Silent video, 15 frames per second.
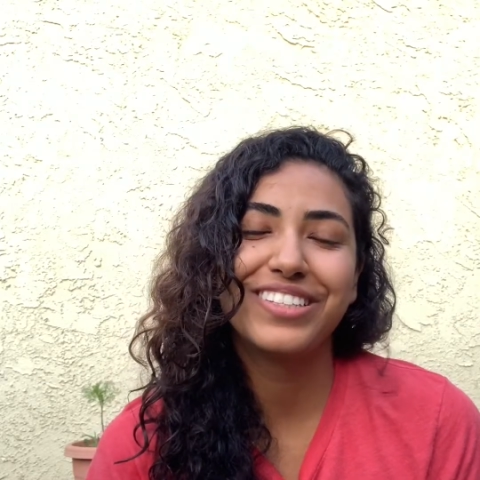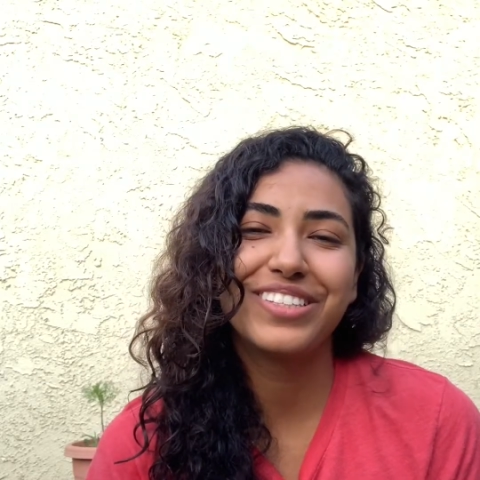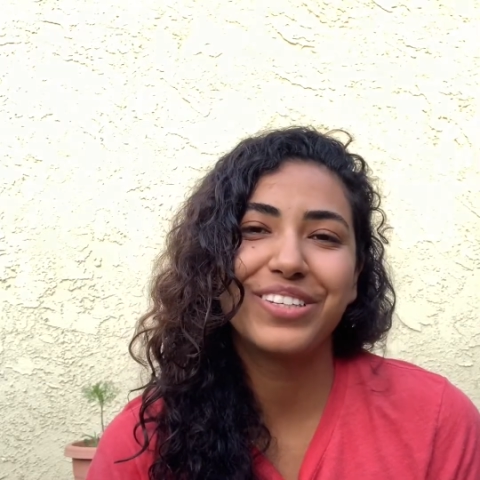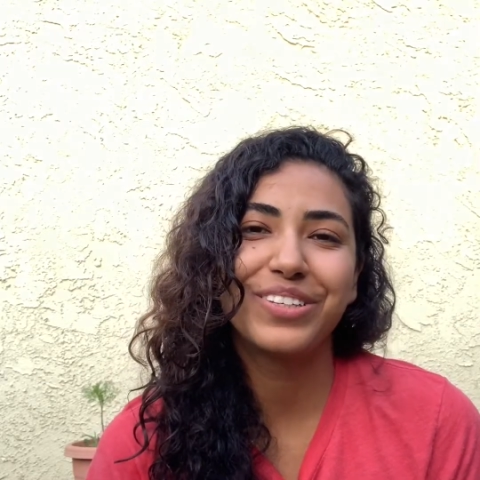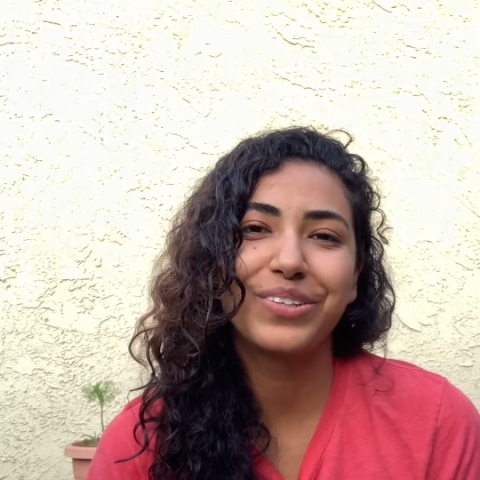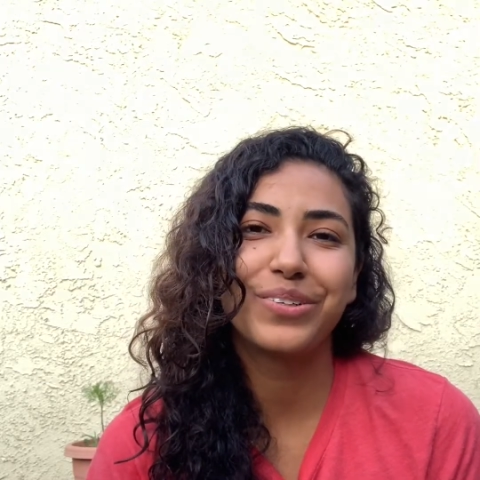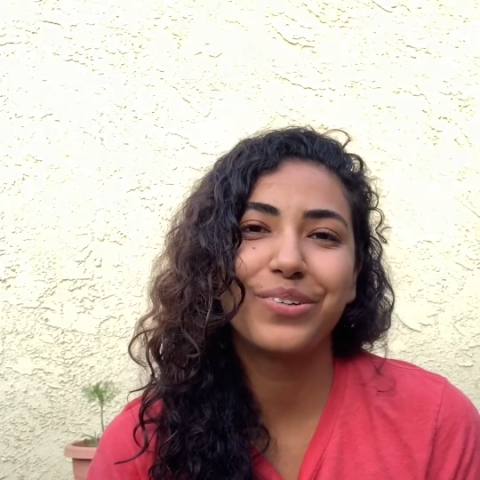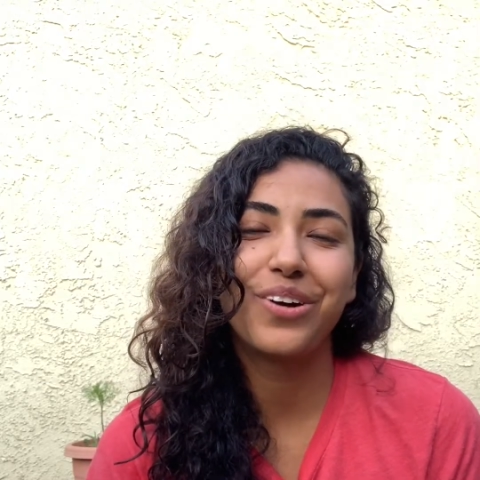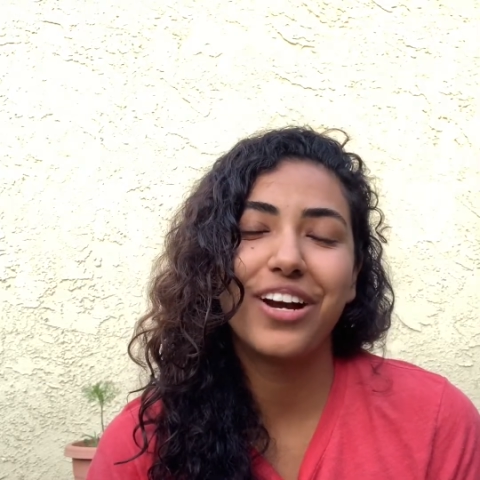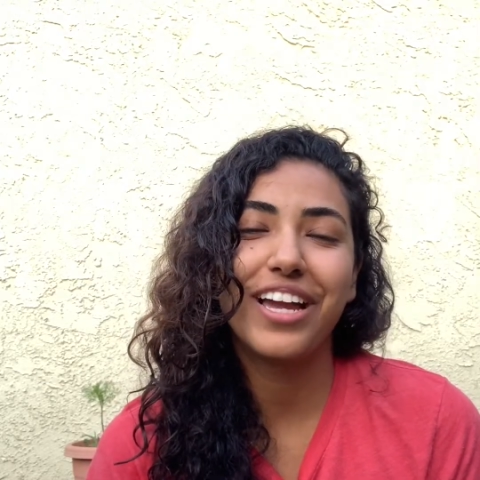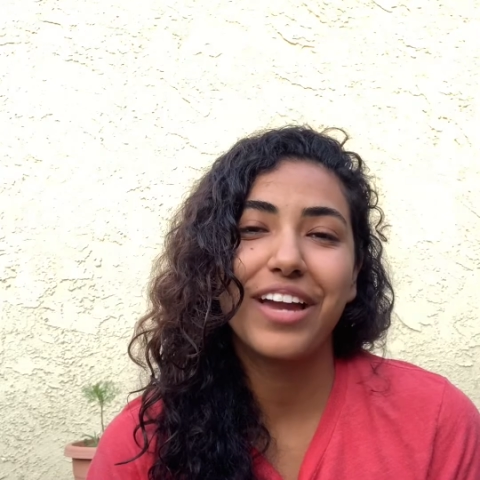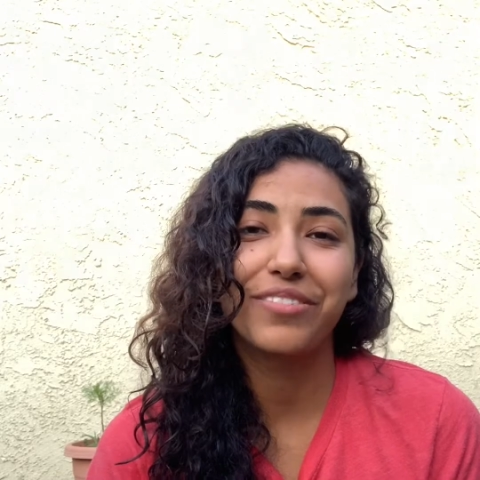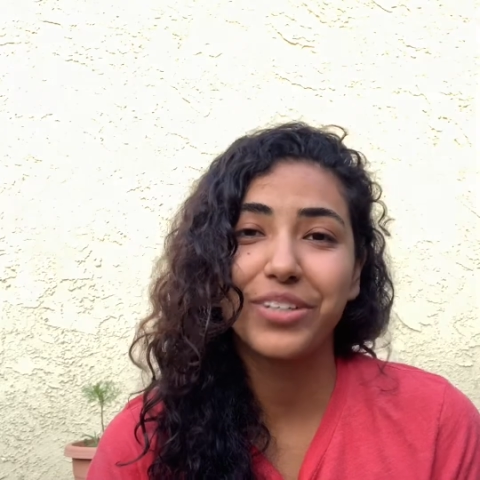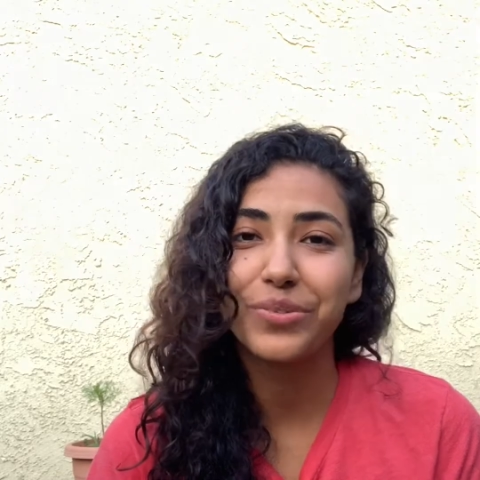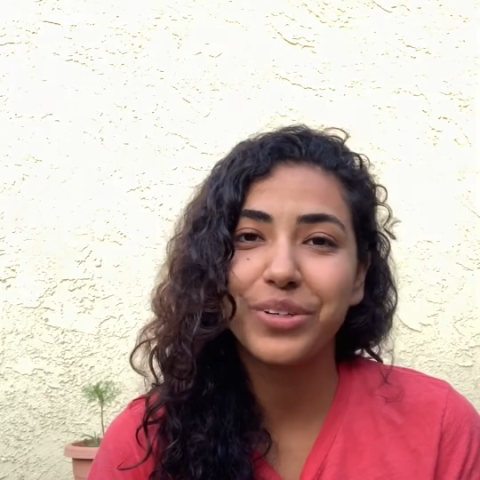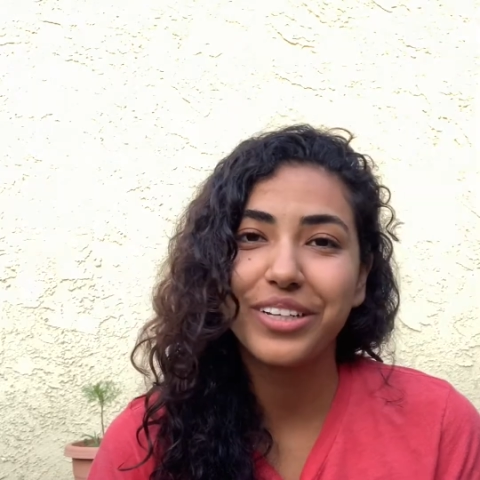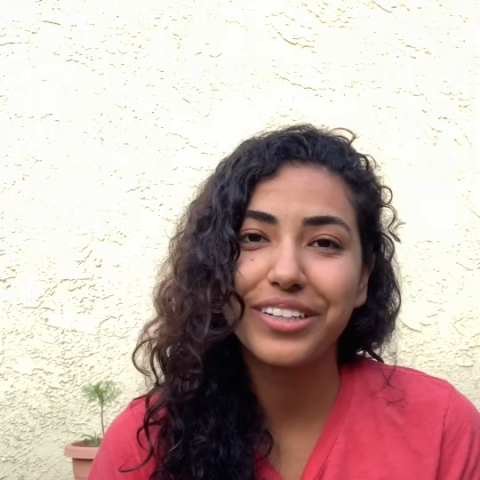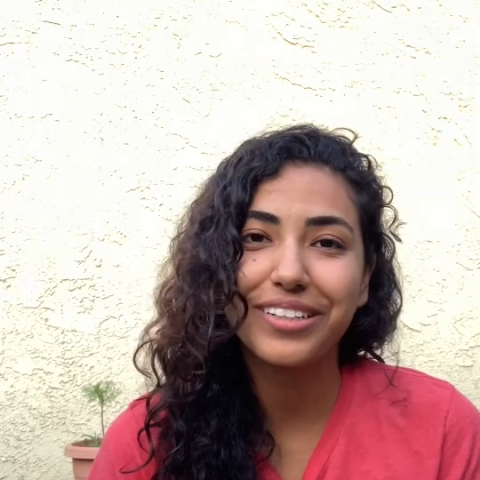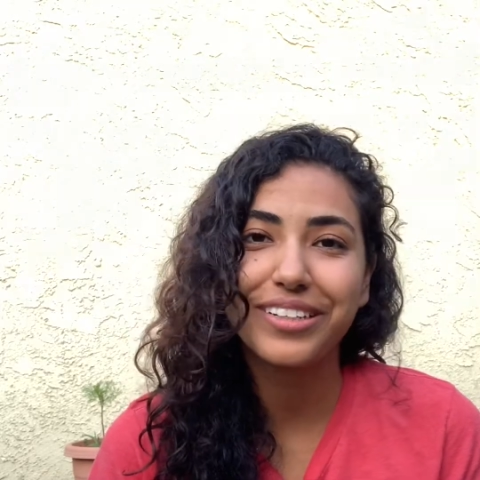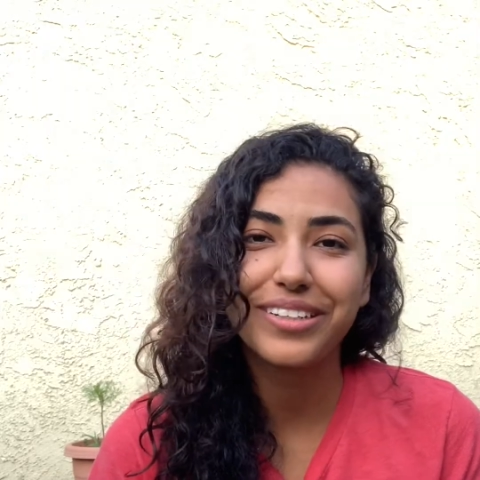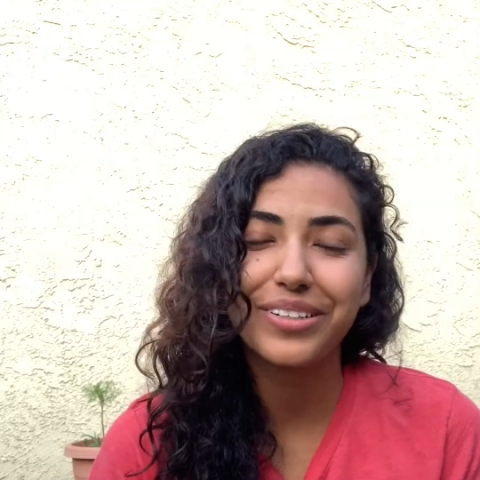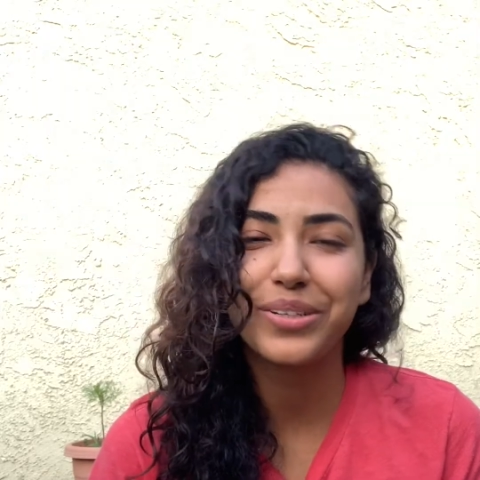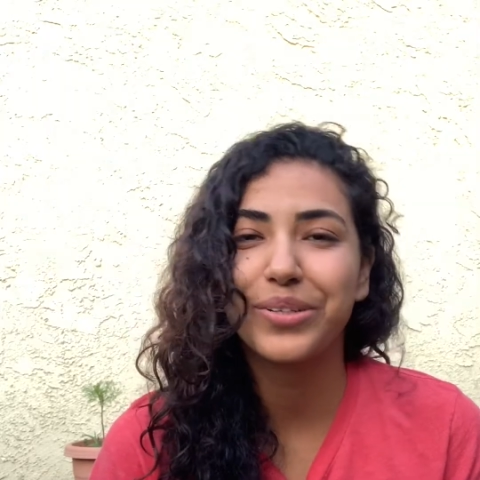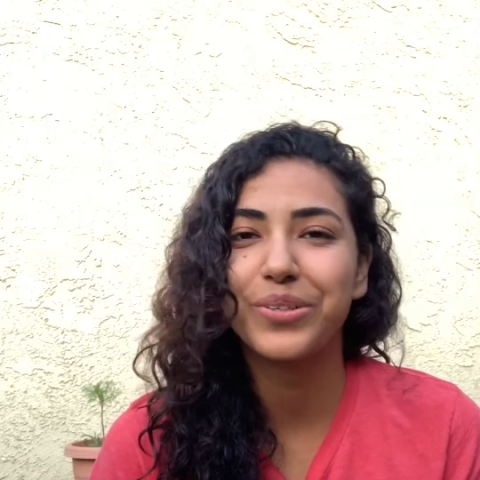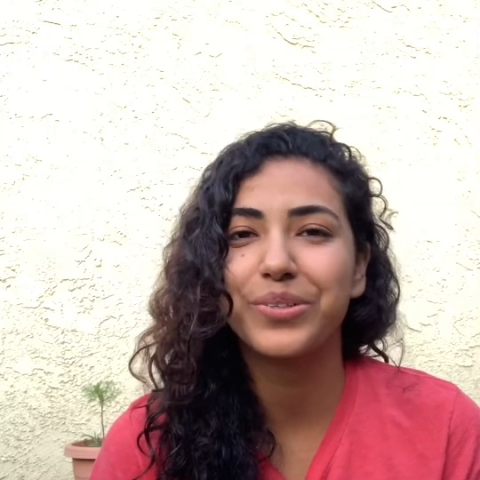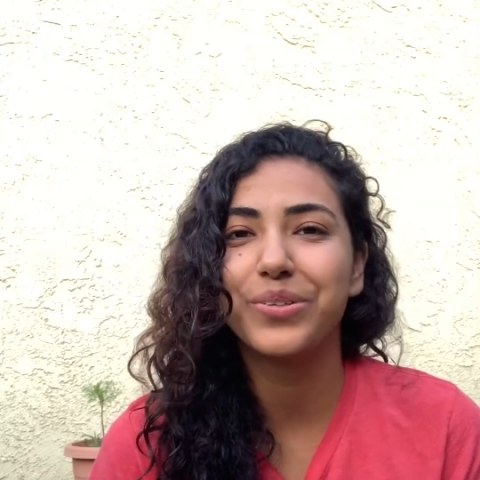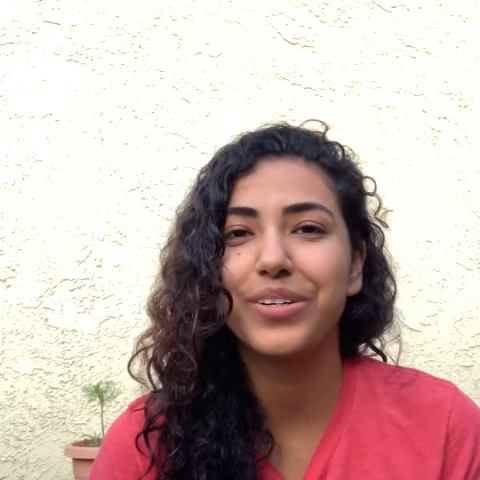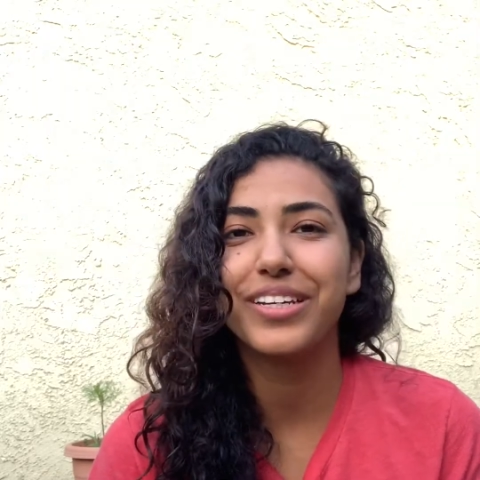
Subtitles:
to everyone who